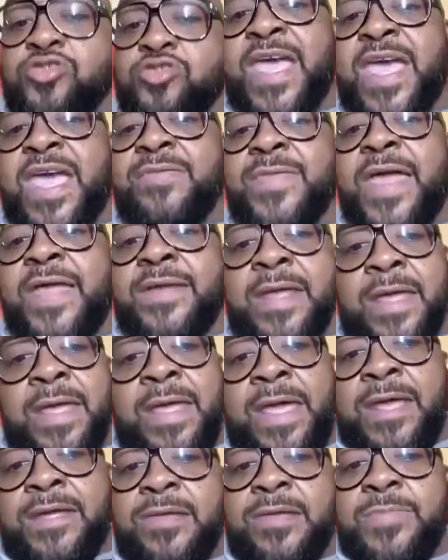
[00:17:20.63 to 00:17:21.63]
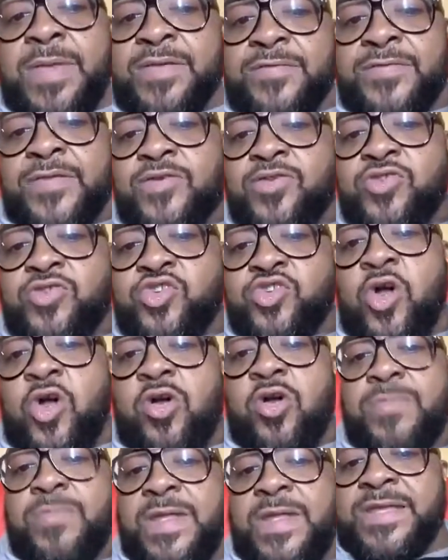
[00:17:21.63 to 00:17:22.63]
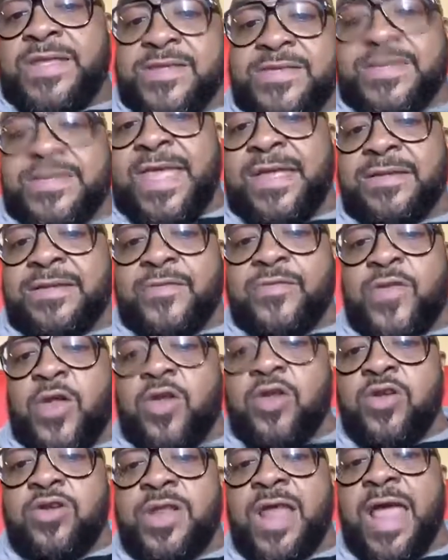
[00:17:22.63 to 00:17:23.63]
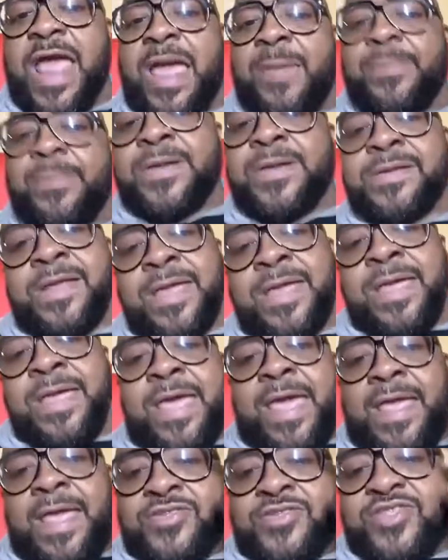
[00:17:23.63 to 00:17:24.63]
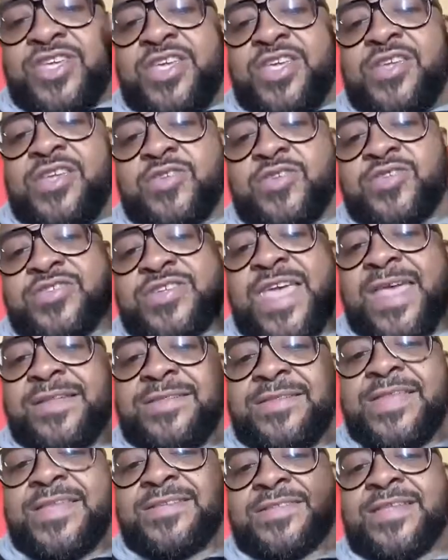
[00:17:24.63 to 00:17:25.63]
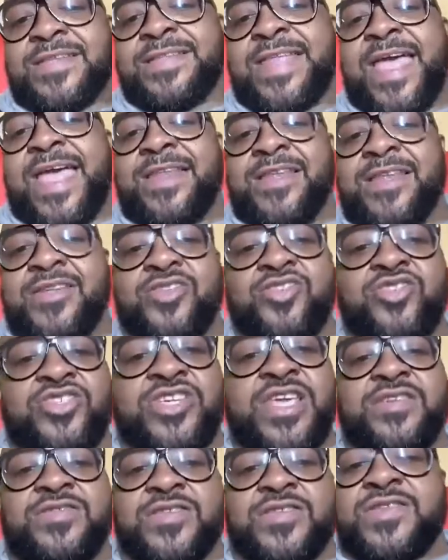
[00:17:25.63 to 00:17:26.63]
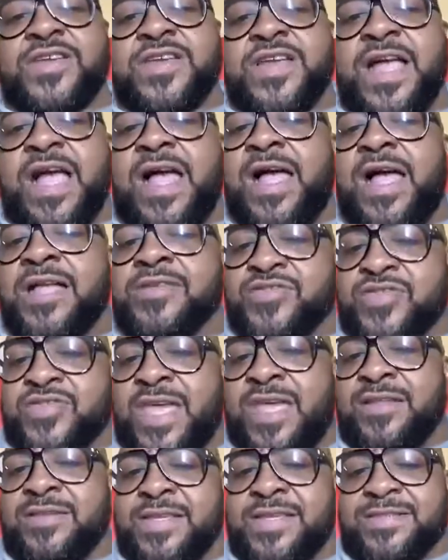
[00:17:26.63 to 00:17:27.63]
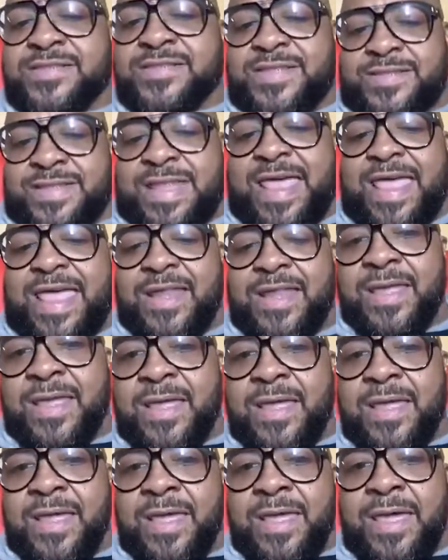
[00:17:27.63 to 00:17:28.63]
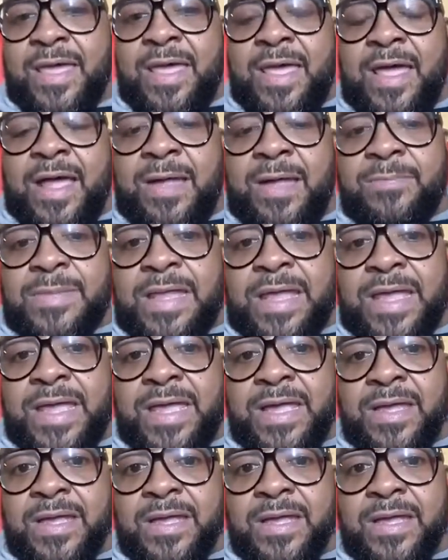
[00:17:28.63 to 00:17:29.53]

that in the midst of the storm that this, that, and the third would happen. And Jesus said this and that. And Jesus and God said this and that. I'm like,